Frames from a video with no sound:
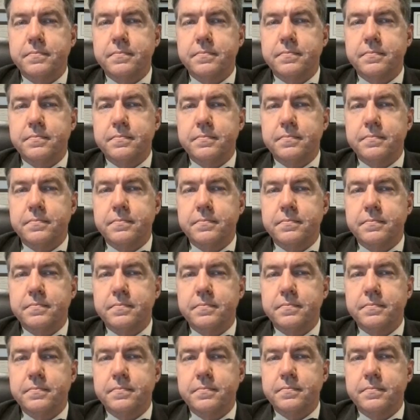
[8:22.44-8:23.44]

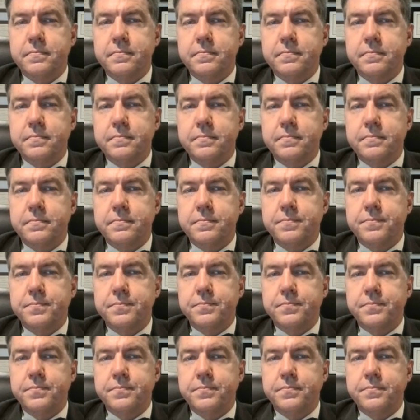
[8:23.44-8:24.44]

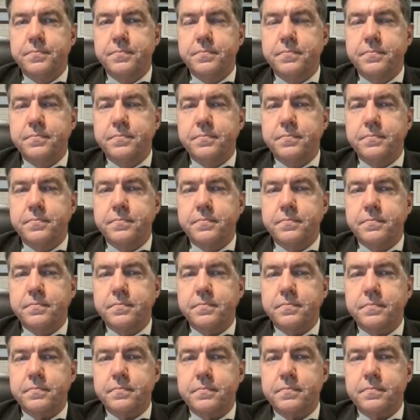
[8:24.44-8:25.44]

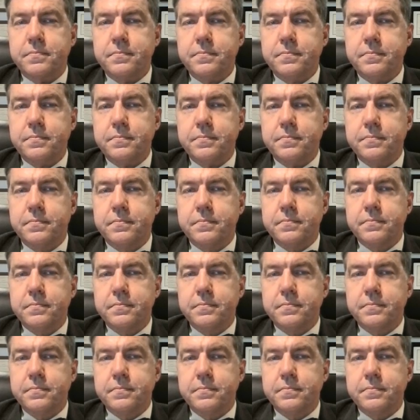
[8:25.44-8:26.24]
(silent)